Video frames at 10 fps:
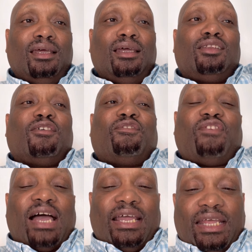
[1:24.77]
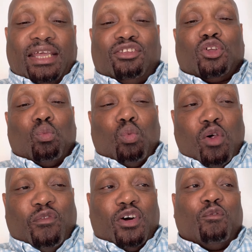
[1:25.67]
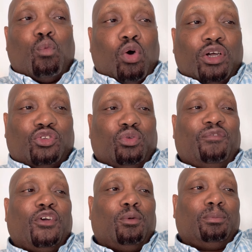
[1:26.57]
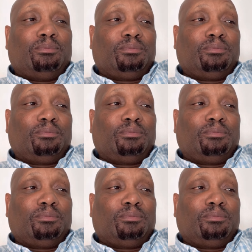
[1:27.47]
to finance the Wolf of Wall Street film.